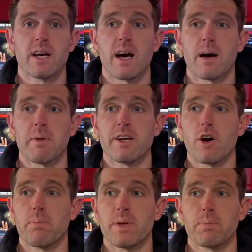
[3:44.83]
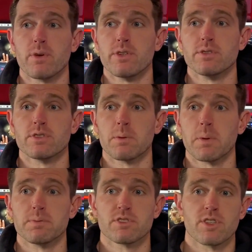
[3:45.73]
Um, I know people use some
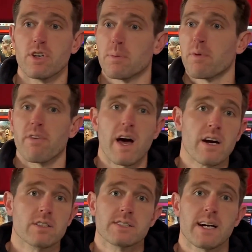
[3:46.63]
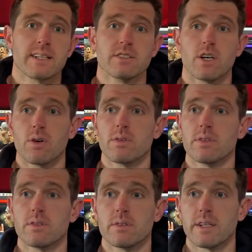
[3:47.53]
obscure providers that I don't
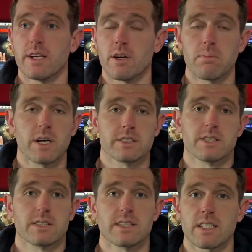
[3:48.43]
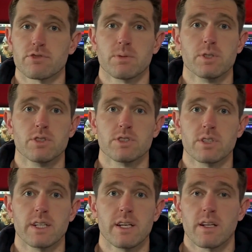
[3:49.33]
hear much success from
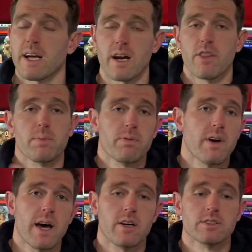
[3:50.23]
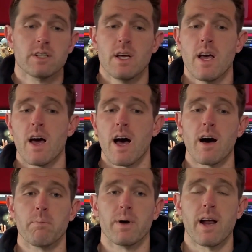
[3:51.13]
usually, like other providers
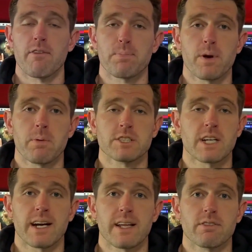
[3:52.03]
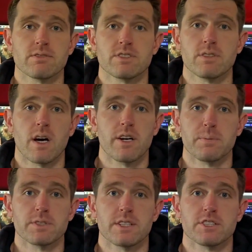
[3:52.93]
um, but I pretty much got to give a
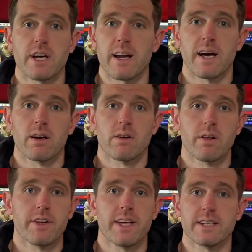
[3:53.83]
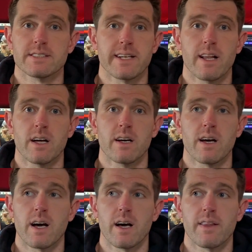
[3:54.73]
100% shout out on the day to Stella.
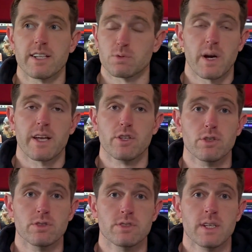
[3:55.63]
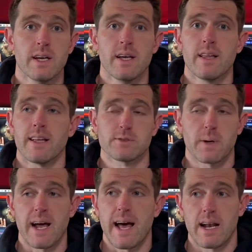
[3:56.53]
Uh, that's what I used. That's what
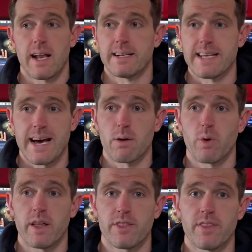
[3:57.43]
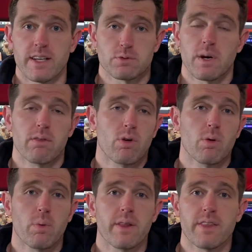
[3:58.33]
I had a lot of data with, and that's what I rolled with.